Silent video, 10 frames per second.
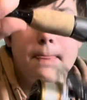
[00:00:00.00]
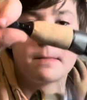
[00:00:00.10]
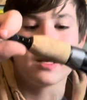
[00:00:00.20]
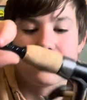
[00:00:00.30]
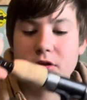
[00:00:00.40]

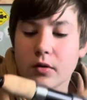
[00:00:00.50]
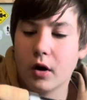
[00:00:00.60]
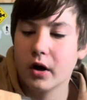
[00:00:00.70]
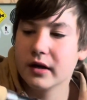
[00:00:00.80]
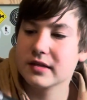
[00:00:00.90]
Yeah, so
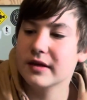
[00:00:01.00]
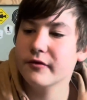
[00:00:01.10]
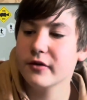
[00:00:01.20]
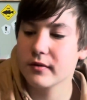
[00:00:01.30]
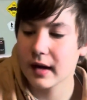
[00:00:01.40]
on a
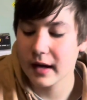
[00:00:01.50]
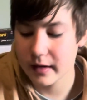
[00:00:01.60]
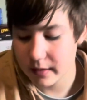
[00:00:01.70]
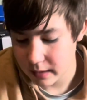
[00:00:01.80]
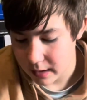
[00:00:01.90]
7-foot
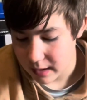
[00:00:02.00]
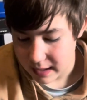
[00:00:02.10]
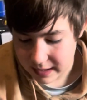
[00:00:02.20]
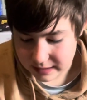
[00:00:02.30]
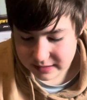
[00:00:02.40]
rod
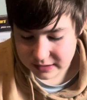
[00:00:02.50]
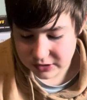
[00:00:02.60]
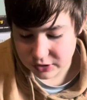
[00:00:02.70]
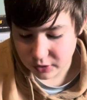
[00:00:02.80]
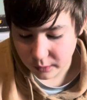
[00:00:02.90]
and a
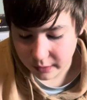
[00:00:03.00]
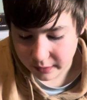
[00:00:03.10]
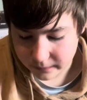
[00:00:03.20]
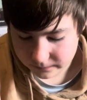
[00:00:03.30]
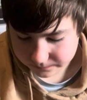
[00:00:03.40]
6:2 to
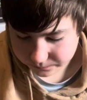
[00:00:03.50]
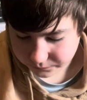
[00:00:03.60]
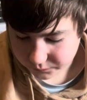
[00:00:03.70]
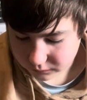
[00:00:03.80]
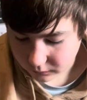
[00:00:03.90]
1,
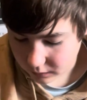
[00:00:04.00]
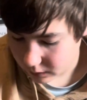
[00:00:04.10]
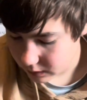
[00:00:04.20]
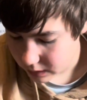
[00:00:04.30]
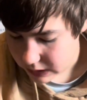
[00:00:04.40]

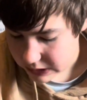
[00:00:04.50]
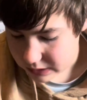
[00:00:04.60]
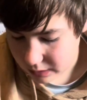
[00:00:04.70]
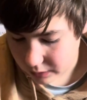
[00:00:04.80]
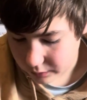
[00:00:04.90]
you
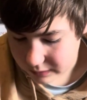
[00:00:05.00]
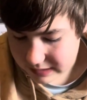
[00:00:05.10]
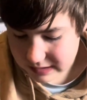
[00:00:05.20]
know, this